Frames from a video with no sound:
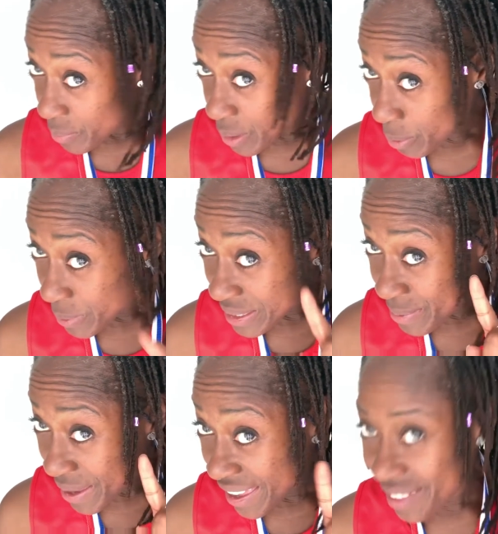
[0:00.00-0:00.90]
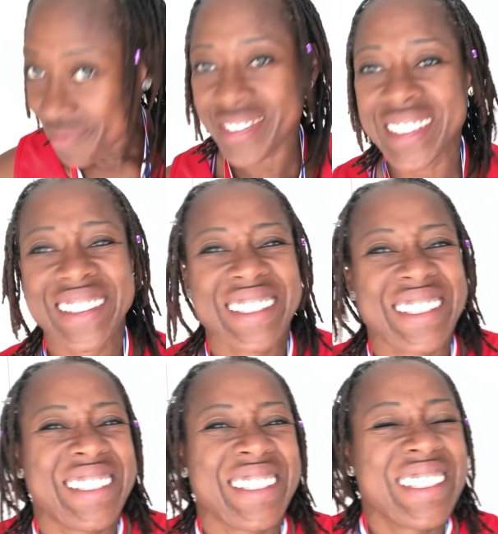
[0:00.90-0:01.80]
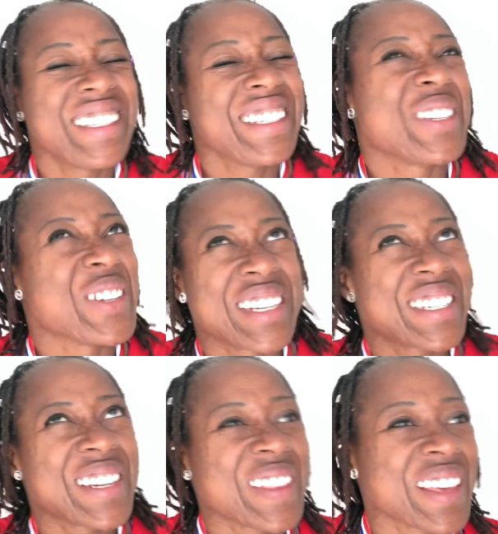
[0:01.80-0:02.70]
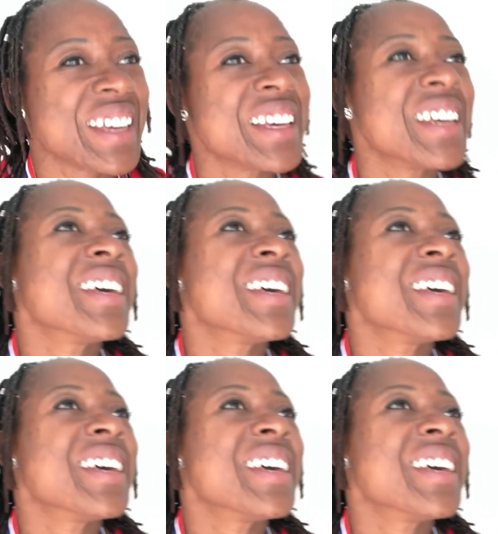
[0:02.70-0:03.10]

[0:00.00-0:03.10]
Purple bits of my hair. You don't need to know that.